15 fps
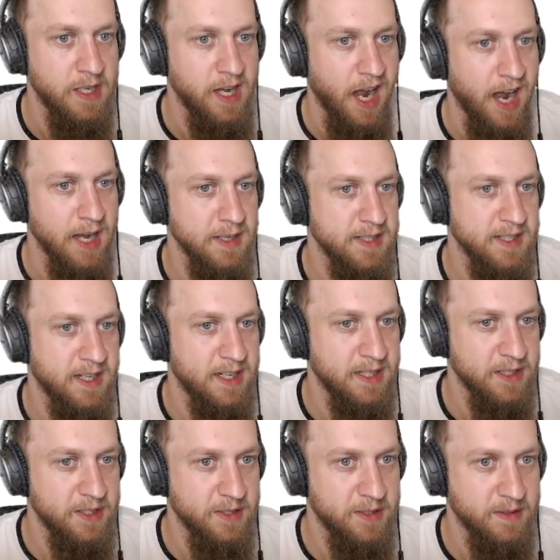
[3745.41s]

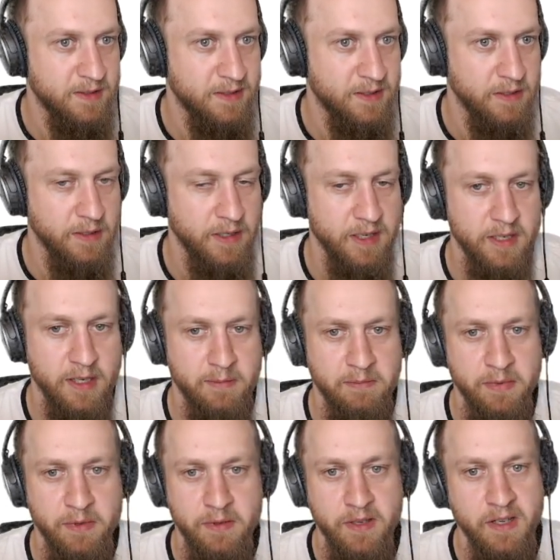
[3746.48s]
iceant on GitHub.
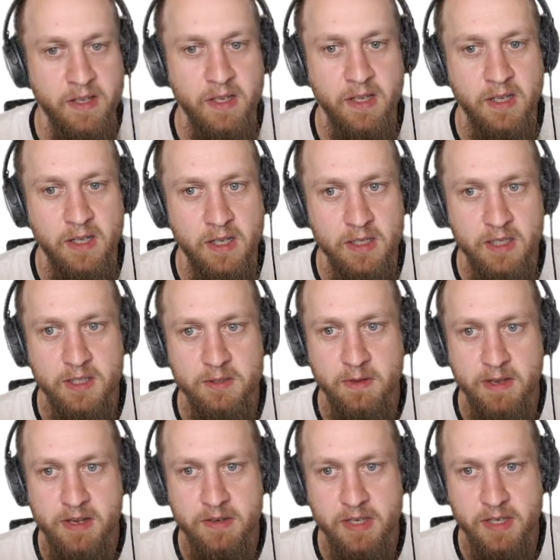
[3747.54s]
That's where you
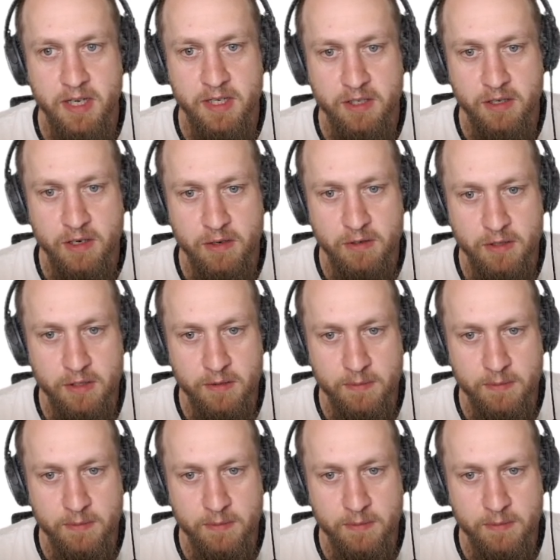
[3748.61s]
can get the code.